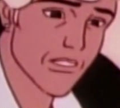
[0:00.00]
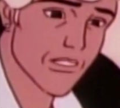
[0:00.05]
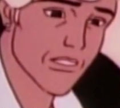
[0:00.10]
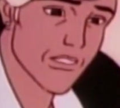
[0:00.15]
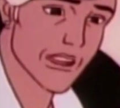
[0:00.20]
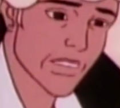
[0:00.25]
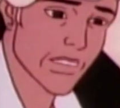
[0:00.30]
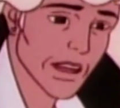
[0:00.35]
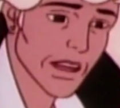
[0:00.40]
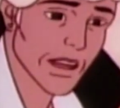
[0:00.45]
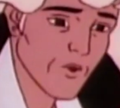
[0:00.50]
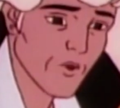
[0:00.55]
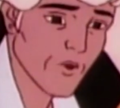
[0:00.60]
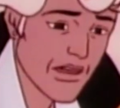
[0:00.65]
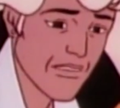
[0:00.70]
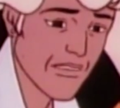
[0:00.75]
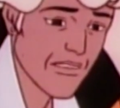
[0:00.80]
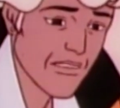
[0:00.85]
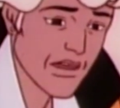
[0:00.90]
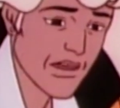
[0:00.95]
tells her
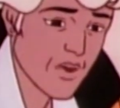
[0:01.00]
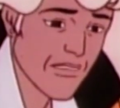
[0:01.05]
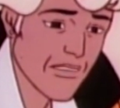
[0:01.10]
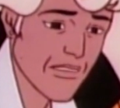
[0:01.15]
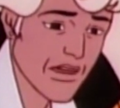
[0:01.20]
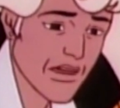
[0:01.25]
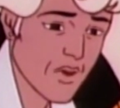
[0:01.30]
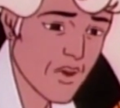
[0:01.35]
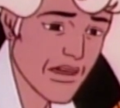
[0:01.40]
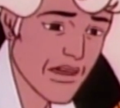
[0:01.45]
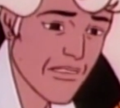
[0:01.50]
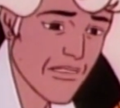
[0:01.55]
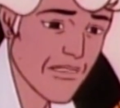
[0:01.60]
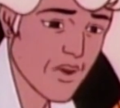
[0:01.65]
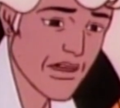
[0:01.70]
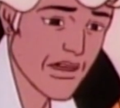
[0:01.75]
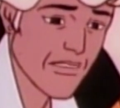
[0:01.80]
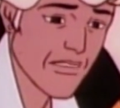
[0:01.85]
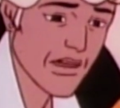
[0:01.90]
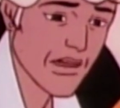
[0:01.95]
about his
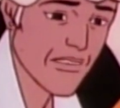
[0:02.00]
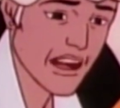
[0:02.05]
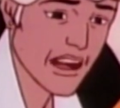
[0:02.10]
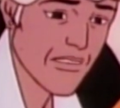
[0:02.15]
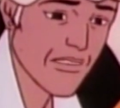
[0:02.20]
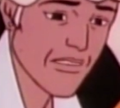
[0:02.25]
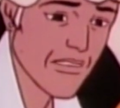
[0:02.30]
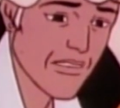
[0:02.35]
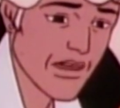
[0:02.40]
life. Um,